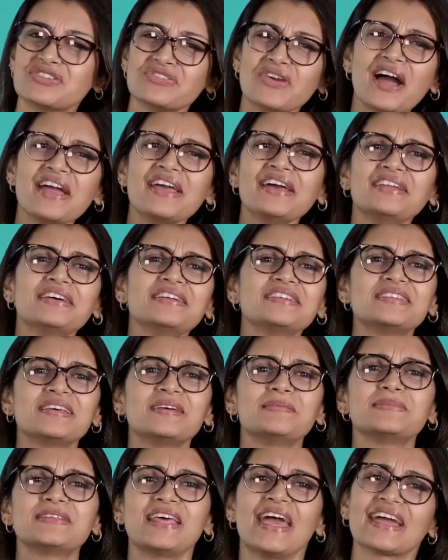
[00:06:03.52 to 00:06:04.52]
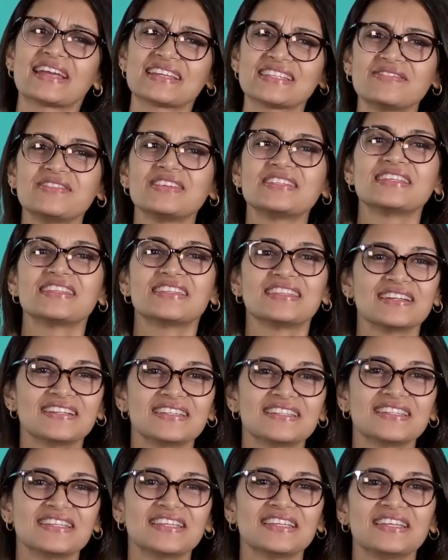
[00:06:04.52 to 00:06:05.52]
try and attempt activity
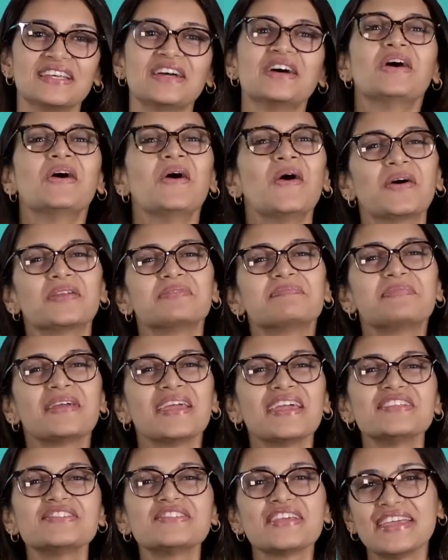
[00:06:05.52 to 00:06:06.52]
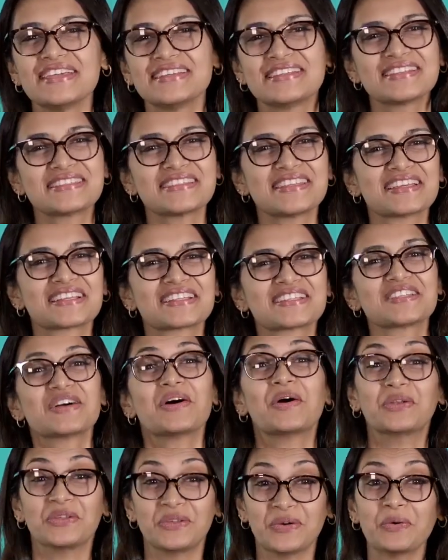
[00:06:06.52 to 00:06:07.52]
13 on page 86
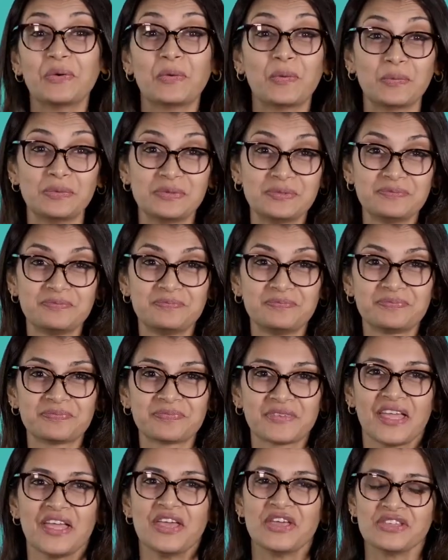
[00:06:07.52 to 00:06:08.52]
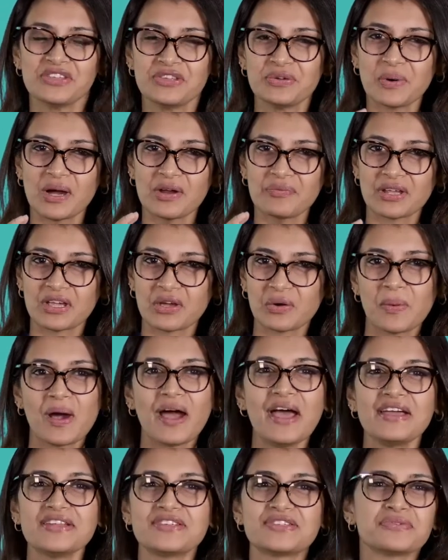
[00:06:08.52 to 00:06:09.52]
on your own. You are
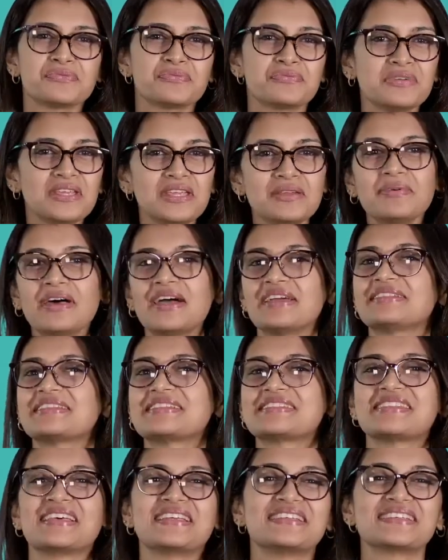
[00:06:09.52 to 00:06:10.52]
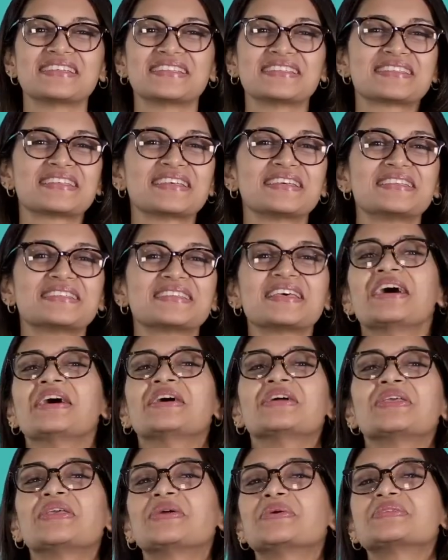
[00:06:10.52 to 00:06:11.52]
required to rewrite the sentences
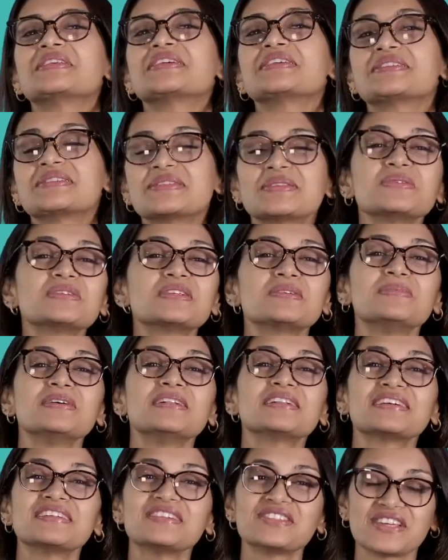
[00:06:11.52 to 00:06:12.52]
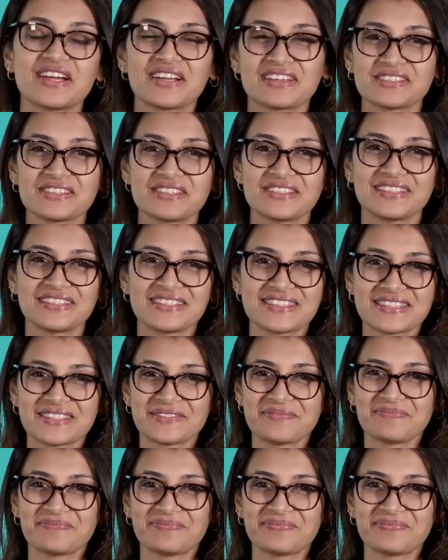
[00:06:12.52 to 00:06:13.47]
using suitable conjunctions.